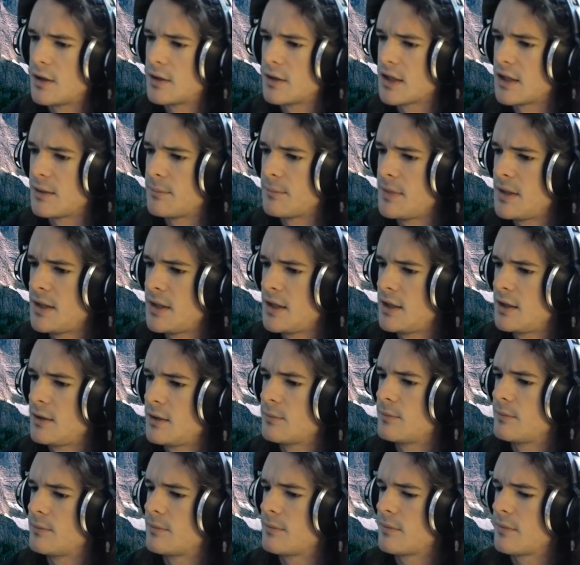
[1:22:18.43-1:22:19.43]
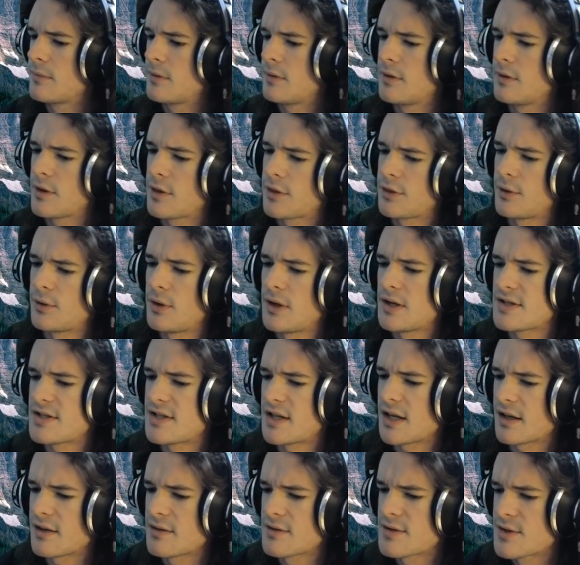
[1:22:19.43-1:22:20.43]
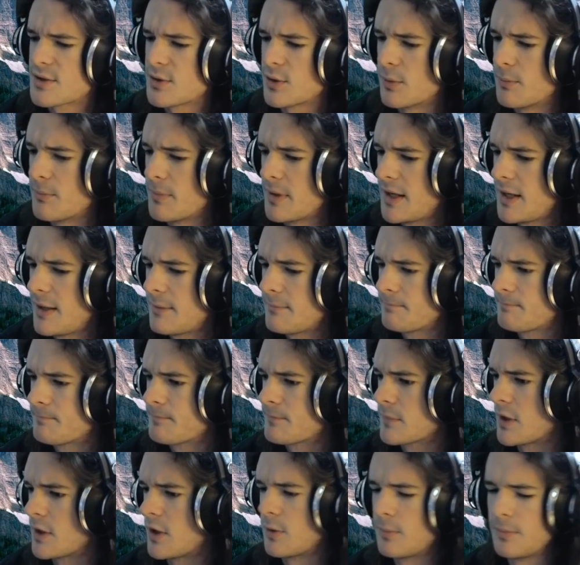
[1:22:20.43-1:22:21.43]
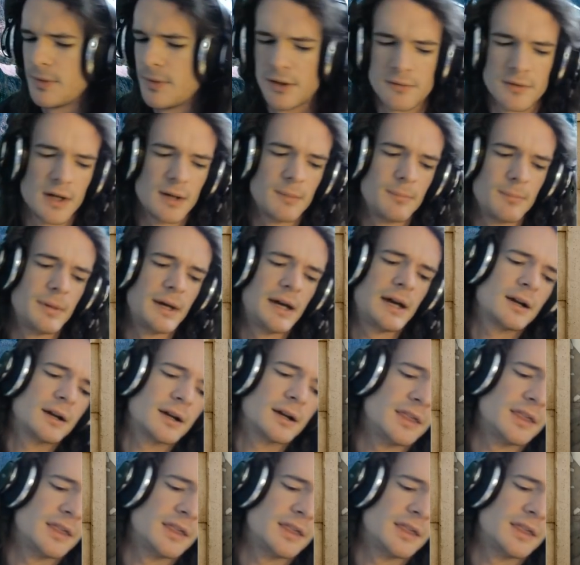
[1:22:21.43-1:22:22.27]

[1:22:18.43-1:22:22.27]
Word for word: give me 30 seconds to a minute. I'll be right back,